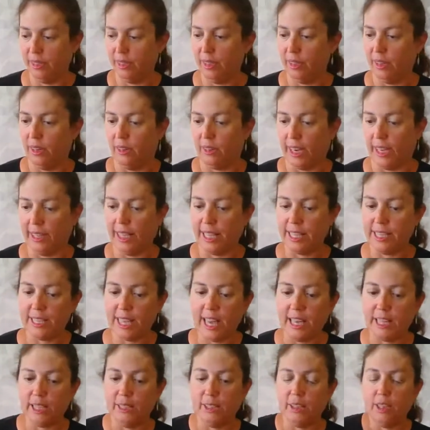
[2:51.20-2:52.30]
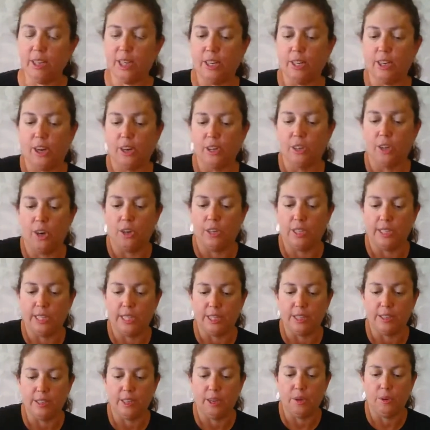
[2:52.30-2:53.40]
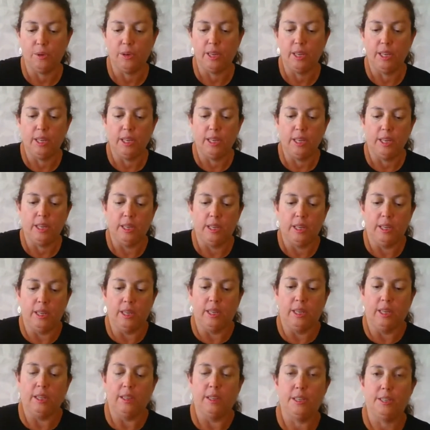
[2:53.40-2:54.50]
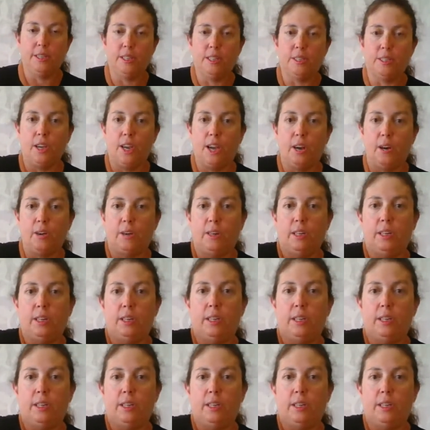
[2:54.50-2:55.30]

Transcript: Okay, let's take a look at our Dongding. So this is our